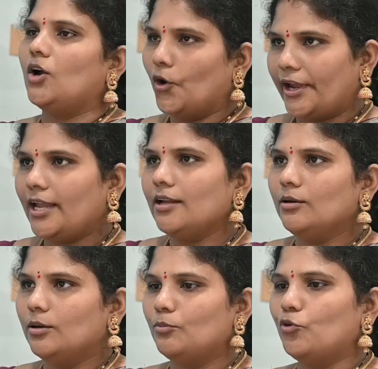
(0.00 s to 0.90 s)
Okay,
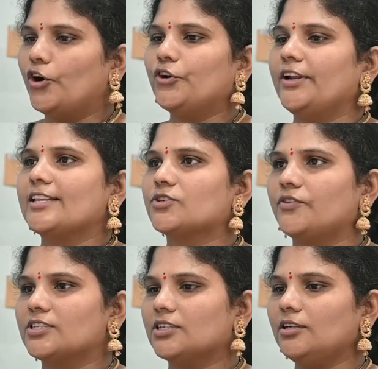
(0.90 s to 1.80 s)
move on to next
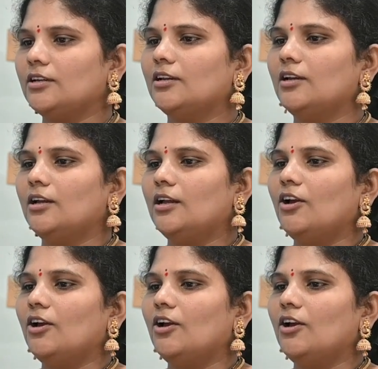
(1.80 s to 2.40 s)
question. Okay.